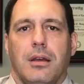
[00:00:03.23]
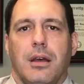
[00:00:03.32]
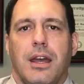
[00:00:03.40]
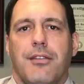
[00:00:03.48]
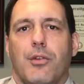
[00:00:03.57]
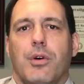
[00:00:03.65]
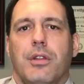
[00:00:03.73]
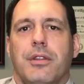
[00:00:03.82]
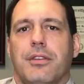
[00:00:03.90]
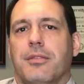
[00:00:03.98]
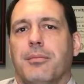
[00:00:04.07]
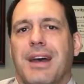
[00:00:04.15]
Hi everyone,
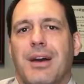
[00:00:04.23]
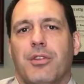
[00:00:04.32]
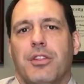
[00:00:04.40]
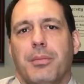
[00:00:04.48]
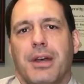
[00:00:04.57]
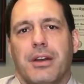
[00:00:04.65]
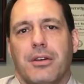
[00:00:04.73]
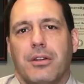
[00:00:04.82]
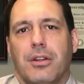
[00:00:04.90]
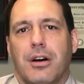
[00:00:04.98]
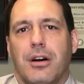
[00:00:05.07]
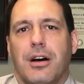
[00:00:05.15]
this is Matt with the Bangerter
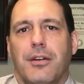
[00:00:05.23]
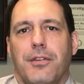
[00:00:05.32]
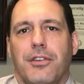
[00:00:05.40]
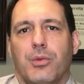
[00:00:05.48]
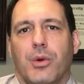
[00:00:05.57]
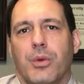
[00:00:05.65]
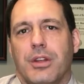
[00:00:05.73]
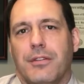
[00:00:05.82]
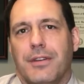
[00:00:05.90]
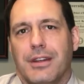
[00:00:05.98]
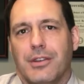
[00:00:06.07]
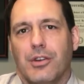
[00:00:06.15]
Law Office, where we
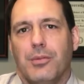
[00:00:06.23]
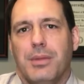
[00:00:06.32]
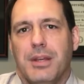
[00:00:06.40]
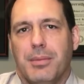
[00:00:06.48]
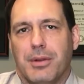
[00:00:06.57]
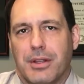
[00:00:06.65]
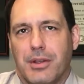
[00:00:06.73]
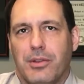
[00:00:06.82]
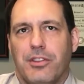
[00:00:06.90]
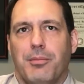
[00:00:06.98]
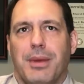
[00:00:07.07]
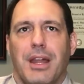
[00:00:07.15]
defend good people
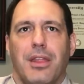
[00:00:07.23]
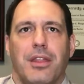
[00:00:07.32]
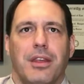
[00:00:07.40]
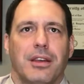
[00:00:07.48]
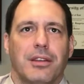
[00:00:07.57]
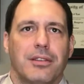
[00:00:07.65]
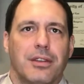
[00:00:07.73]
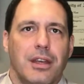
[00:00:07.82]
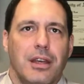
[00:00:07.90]
accused of bad things.